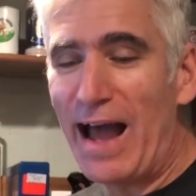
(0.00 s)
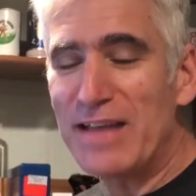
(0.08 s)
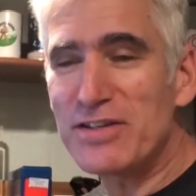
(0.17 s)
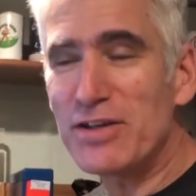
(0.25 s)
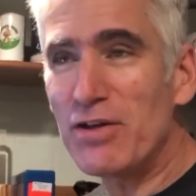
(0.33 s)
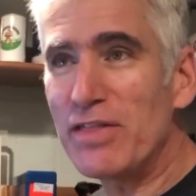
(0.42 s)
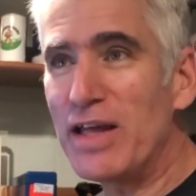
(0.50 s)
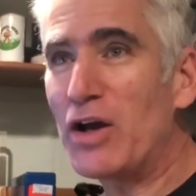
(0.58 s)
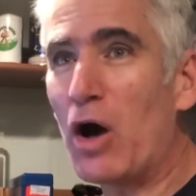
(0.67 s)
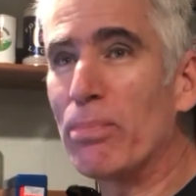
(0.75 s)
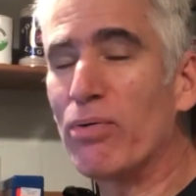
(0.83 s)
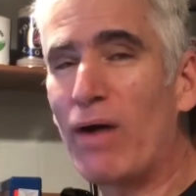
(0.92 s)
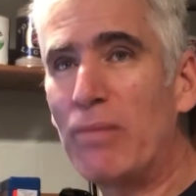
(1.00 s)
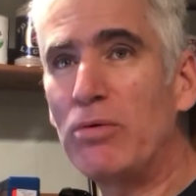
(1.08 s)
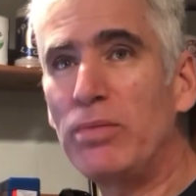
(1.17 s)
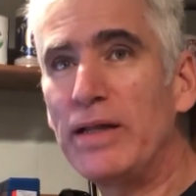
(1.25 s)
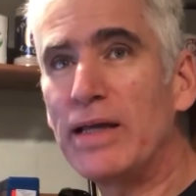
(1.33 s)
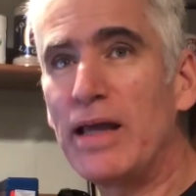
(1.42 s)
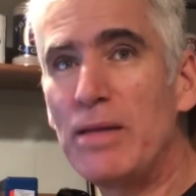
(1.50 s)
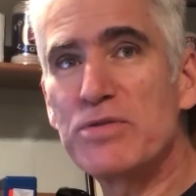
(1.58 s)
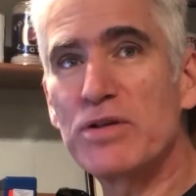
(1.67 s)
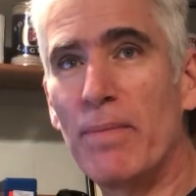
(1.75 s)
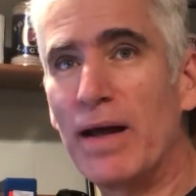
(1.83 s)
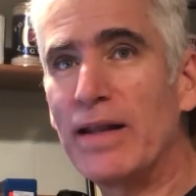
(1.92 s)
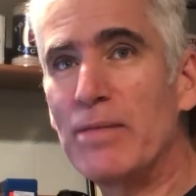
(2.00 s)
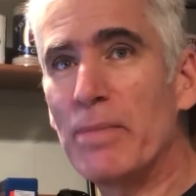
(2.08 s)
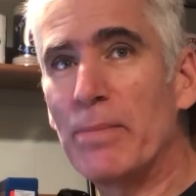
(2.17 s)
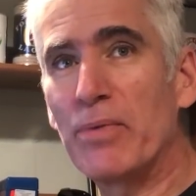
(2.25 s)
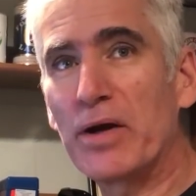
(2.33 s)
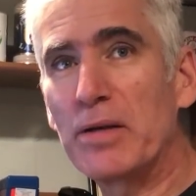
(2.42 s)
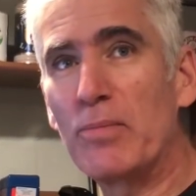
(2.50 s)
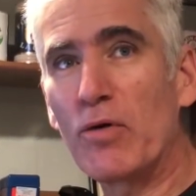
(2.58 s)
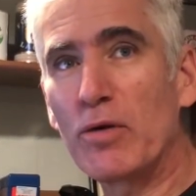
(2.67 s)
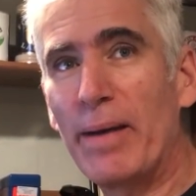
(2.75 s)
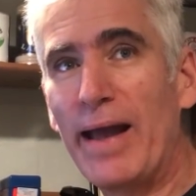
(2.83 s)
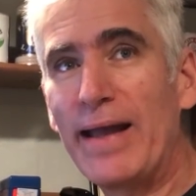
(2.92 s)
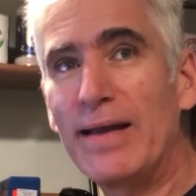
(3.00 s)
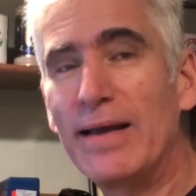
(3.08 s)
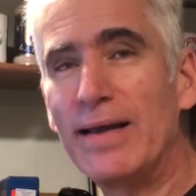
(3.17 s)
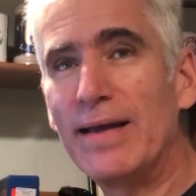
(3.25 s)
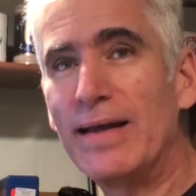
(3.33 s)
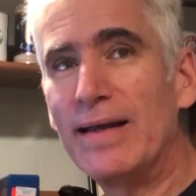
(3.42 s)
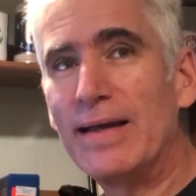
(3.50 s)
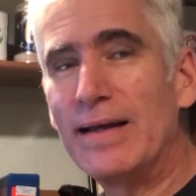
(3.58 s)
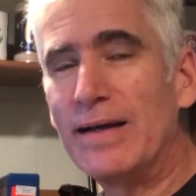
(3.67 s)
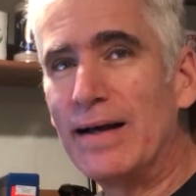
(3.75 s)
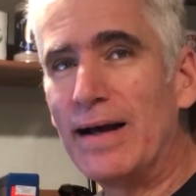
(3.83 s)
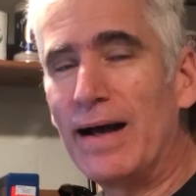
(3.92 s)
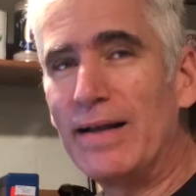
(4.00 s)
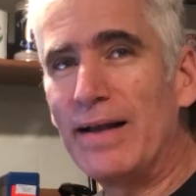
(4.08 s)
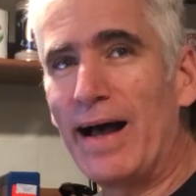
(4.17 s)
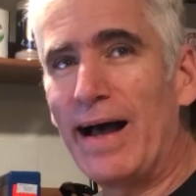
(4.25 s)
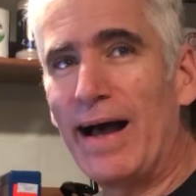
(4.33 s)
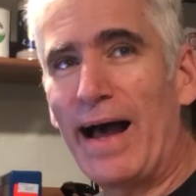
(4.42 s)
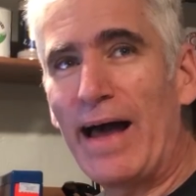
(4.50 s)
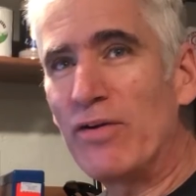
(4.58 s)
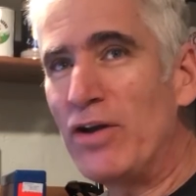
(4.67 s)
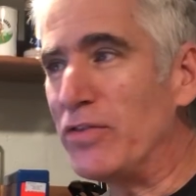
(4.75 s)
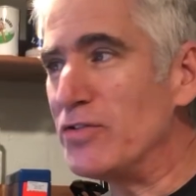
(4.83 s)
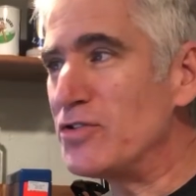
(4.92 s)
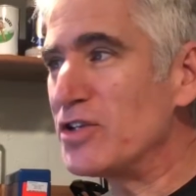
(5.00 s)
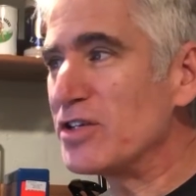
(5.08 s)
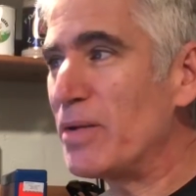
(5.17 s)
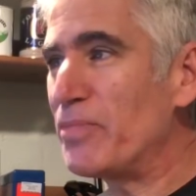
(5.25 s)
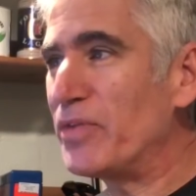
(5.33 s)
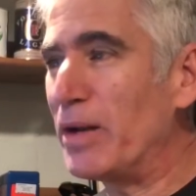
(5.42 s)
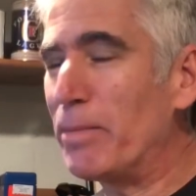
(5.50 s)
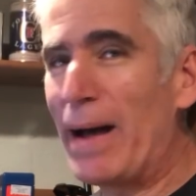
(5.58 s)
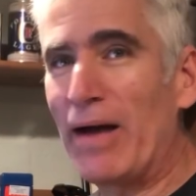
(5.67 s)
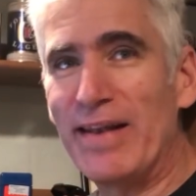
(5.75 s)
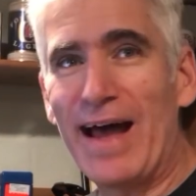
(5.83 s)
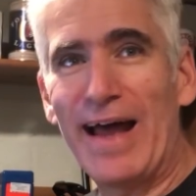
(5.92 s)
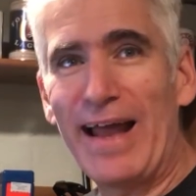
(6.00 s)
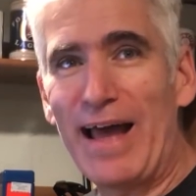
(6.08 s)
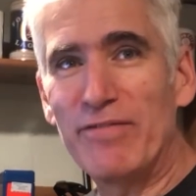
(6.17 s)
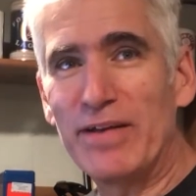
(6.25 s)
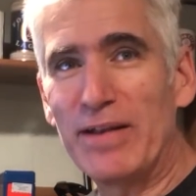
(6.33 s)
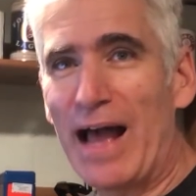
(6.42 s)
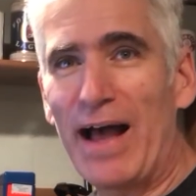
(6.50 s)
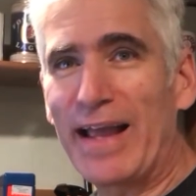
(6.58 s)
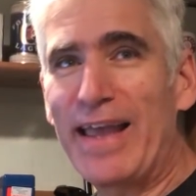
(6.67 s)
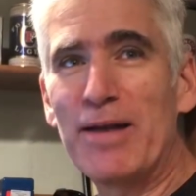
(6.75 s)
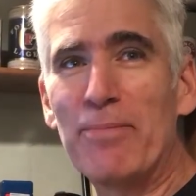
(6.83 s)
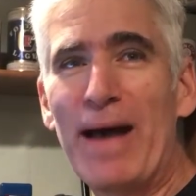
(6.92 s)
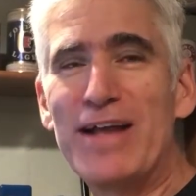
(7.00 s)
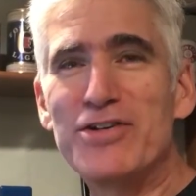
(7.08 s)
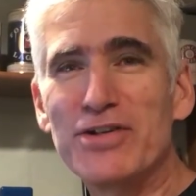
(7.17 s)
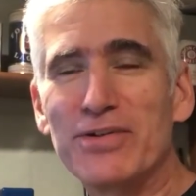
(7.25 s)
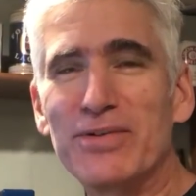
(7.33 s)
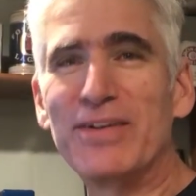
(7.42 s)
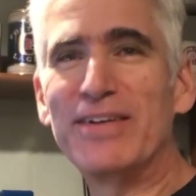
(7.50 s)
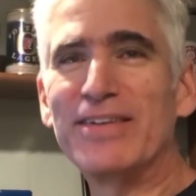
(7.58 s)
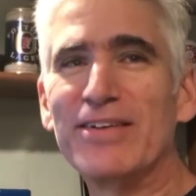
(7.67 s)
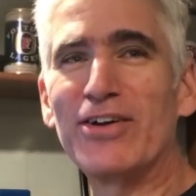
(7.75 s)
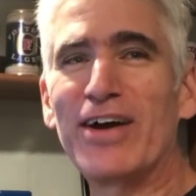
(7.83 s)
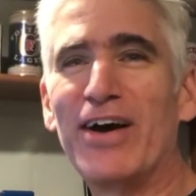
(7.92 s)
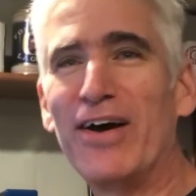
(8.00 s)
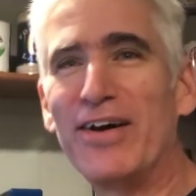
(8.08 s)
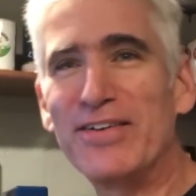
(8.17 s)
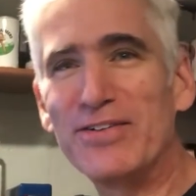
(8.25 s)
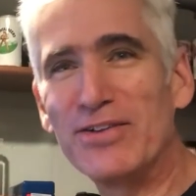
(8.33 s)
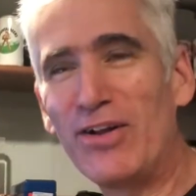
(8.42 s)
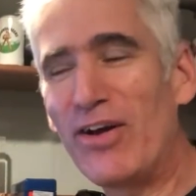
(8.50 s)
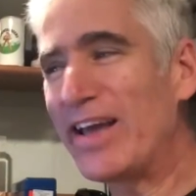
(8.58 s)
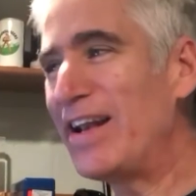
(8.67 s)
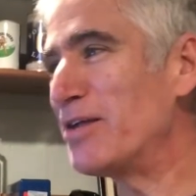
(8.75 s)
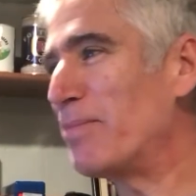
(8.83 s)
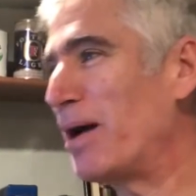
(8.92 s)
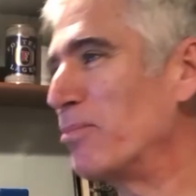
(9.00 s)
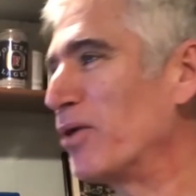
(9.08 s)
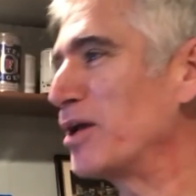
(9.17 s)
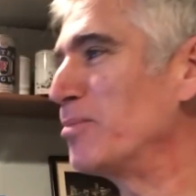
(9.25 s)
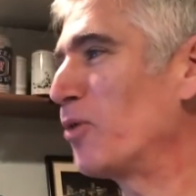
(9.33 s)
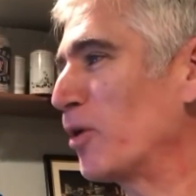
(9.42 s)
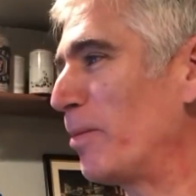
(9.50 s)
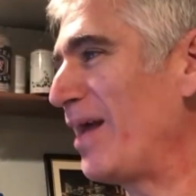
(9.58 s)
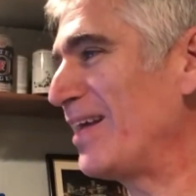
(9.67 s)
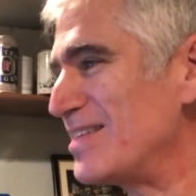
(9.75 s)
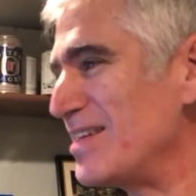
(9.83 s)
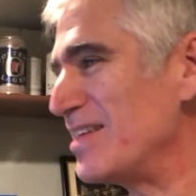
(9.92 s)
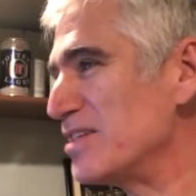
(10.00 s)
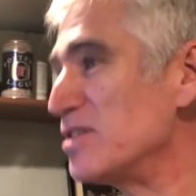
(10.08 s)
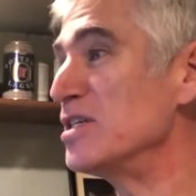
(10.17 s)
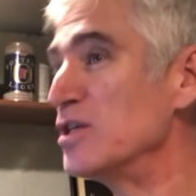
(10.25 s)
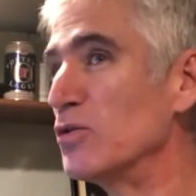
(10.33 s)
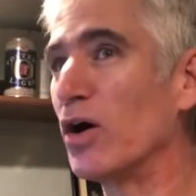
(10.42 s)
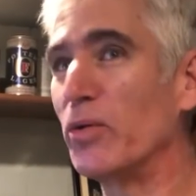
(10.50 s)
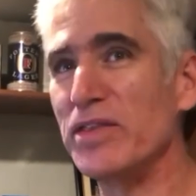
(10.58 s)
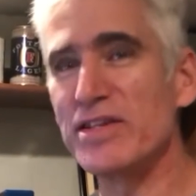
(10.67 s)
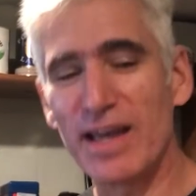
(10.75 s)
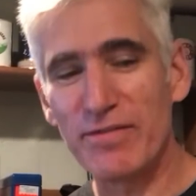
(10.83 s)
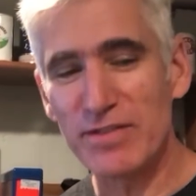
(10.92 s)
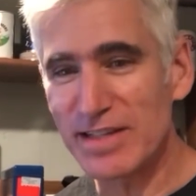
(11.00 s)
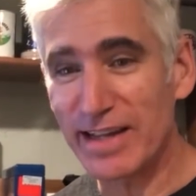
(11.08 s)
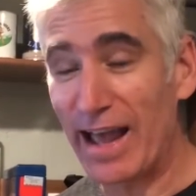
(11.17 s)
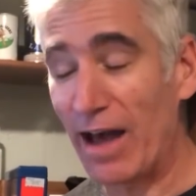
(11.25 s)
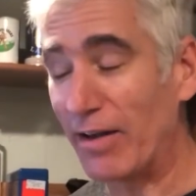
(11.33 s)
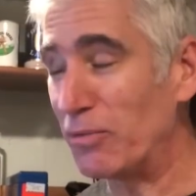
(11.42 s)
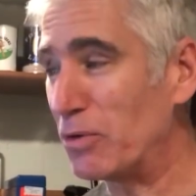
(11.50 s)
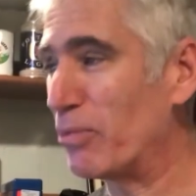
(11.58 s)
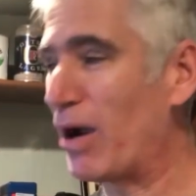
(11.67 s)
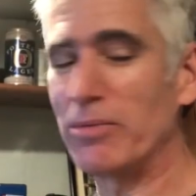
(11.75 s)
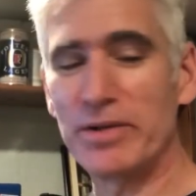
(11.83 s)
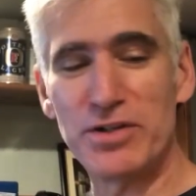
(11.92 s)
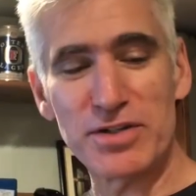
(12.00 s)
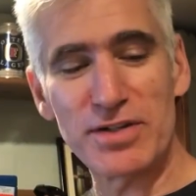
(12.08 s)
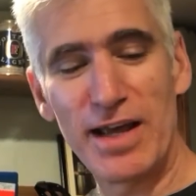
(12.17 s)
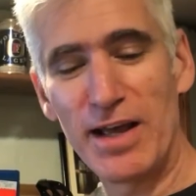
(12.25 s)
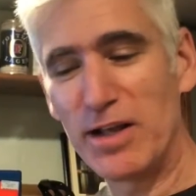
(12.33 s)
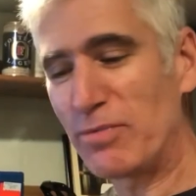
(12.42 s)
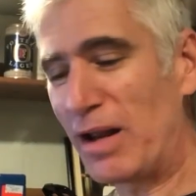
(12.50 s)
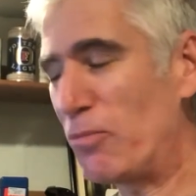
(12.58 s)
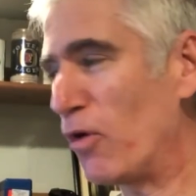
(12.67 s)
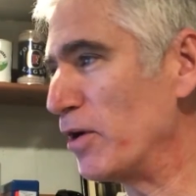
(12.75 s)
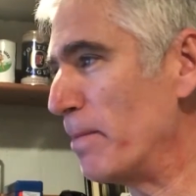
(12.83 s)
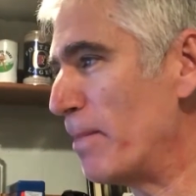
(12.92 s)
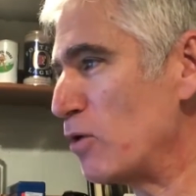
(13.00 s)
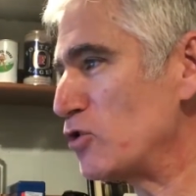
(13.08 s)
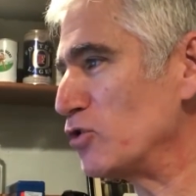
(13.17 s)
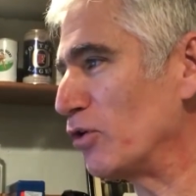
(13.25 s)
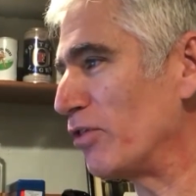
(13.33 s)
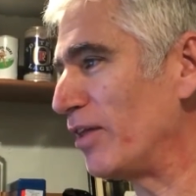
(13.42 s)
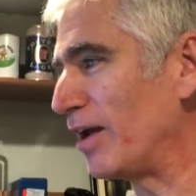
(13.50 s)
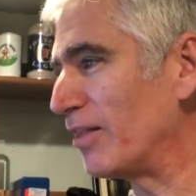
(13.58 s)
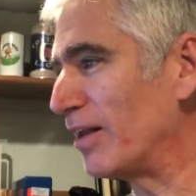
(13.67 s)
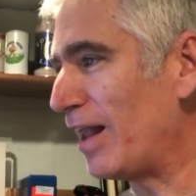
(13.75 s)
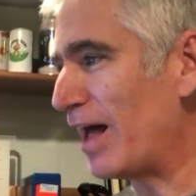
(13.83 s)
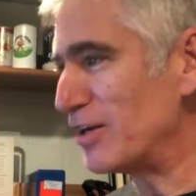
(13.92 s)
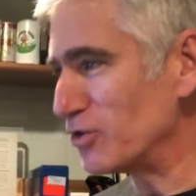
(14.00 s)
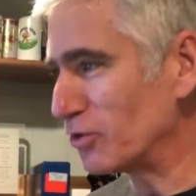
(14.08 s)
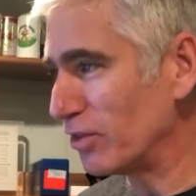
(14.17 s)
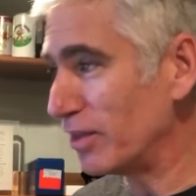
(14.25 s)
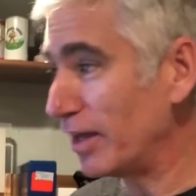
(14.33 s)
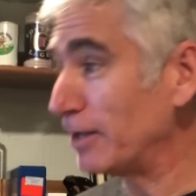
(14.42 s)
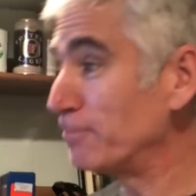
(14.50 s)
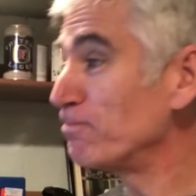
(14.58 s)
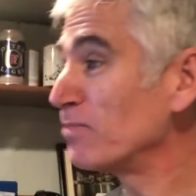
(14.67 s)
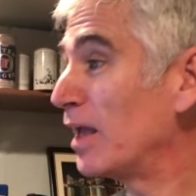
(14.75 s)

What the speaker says: I still think I'll probably keep some money in my brick and mortar bank. I don't know. There's just something about not having, I can't imagine logging into my brick and mortar bank and seeing a zero in the savings account. It would probably more of an emotional thing than a logical thing.